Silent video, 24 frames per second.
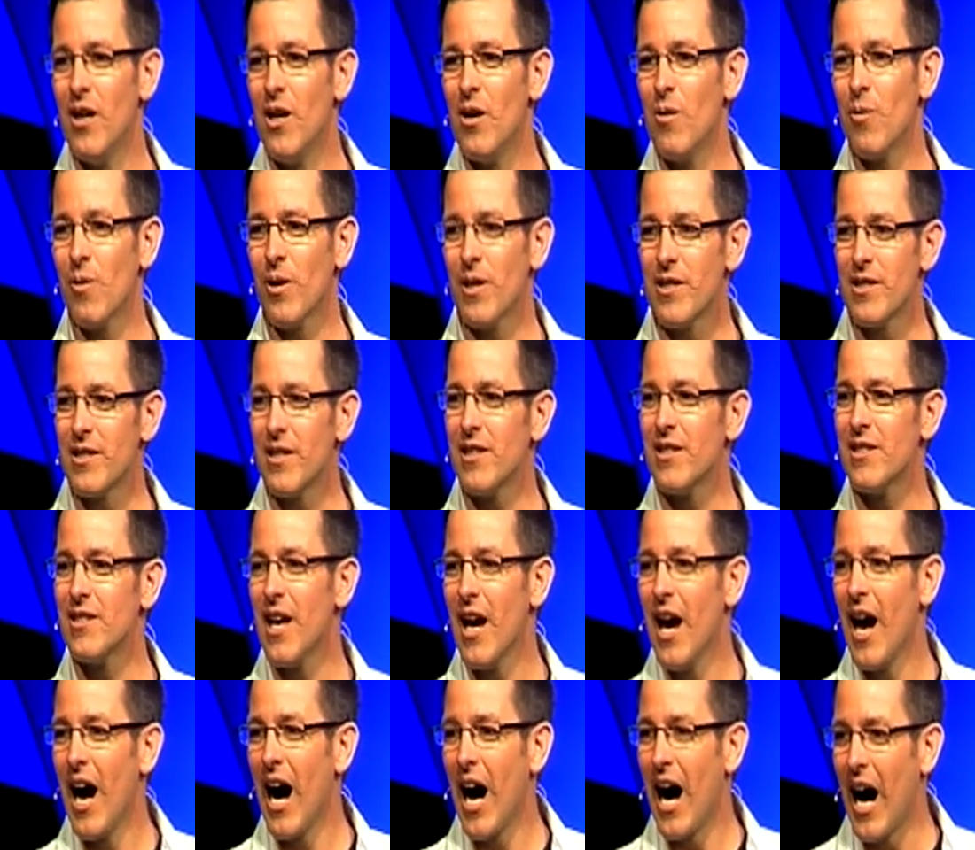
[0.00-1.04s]
where he says,
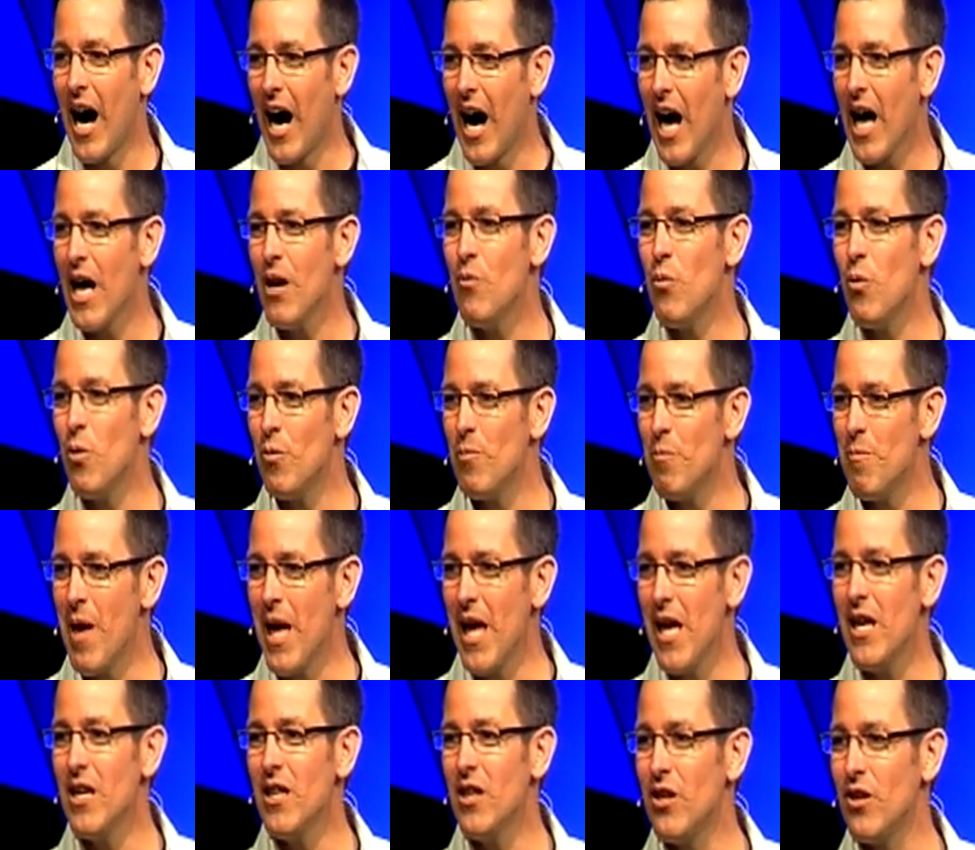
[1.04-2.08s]
I will
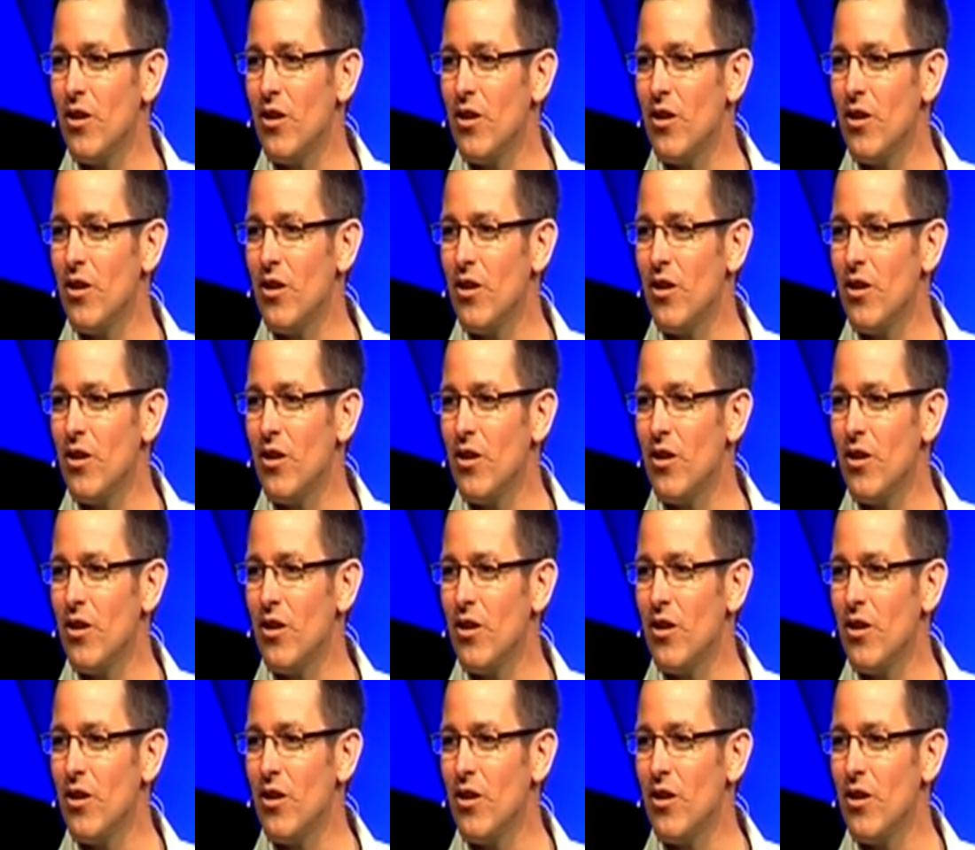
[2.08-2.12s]
make